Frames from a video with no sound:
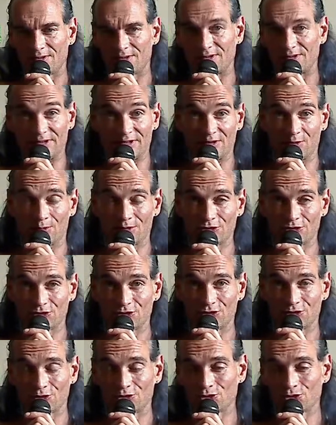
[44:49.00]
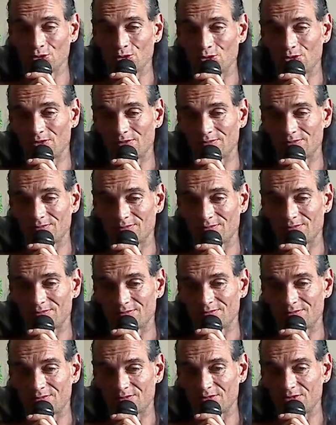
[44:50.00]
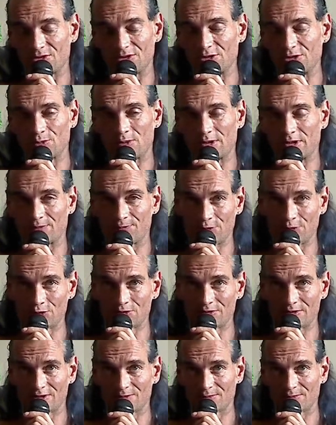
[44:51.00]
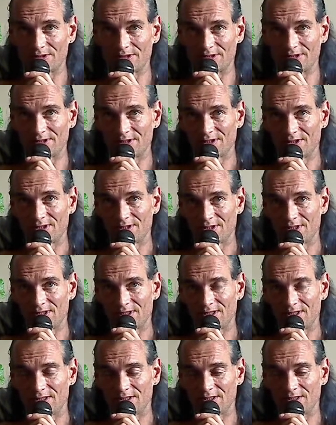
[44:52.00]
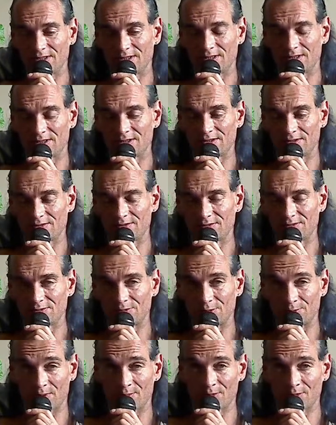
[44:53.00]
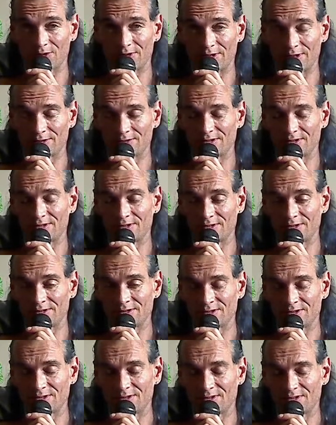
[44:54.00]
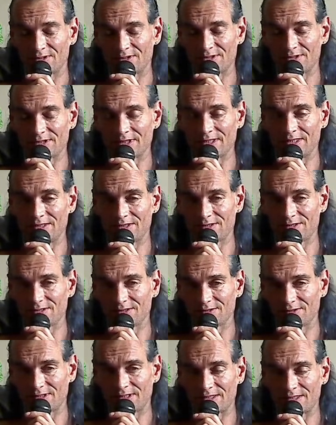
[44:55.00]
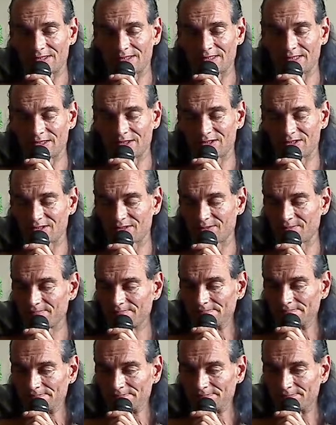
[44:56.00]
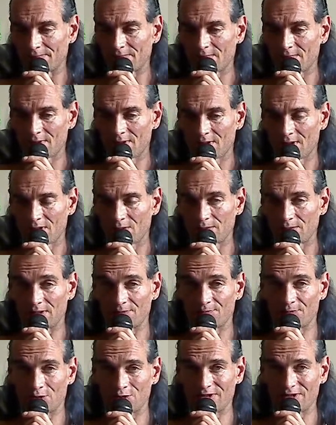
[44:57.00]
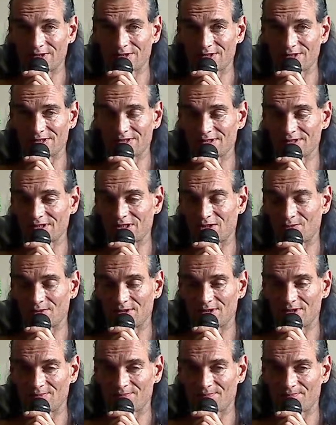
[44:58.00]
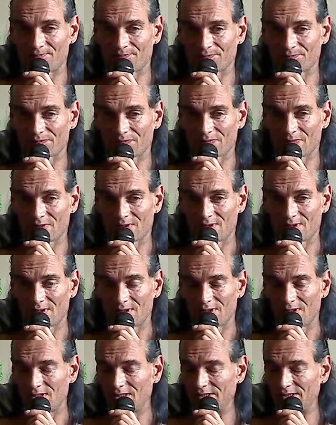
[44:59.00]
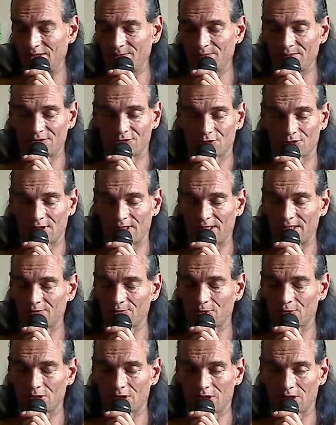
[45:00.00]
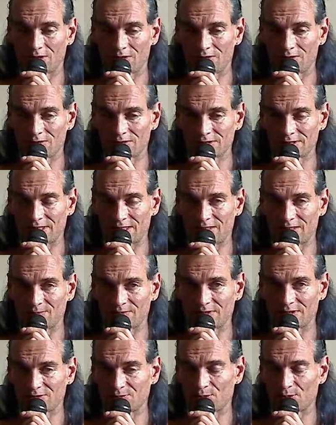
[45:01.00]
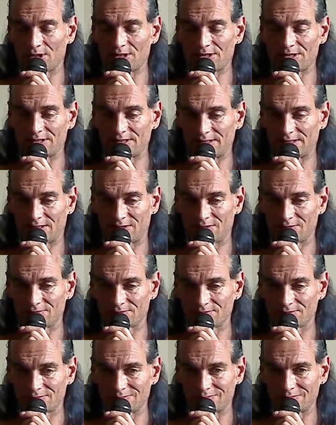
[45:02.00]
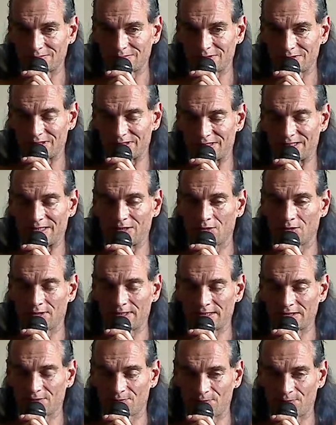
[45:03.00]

And they don't want you to know the truth. So they just want to confuse everybody. And remember, here in the States, United States, we got voting season coming up. And they've been trying for a long time to get the president out because they don't like the